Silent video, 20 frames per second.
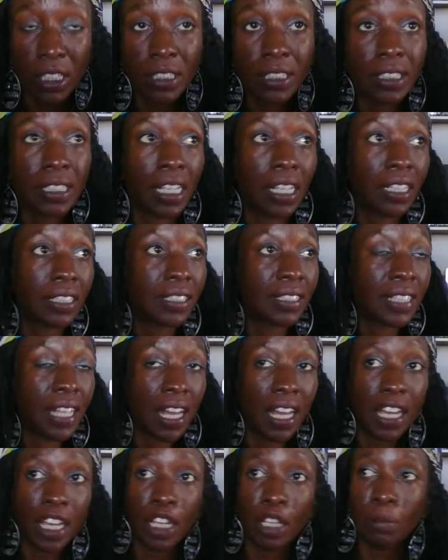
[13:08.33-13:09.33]
Take
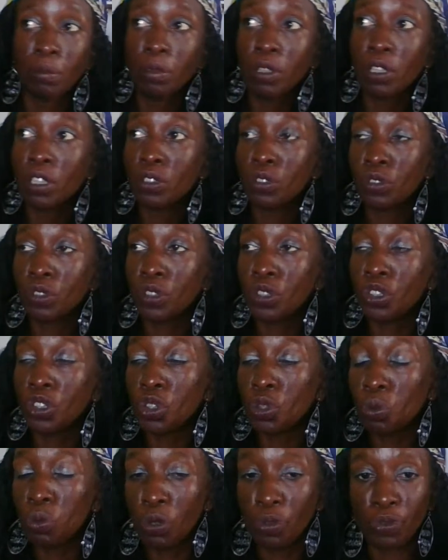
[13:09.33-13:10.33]
time to
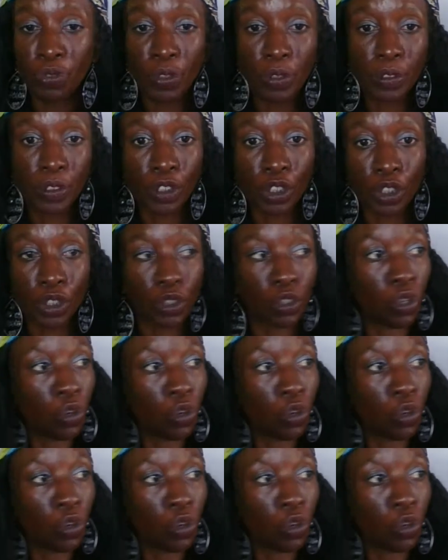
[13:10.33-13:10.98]
do what feels good.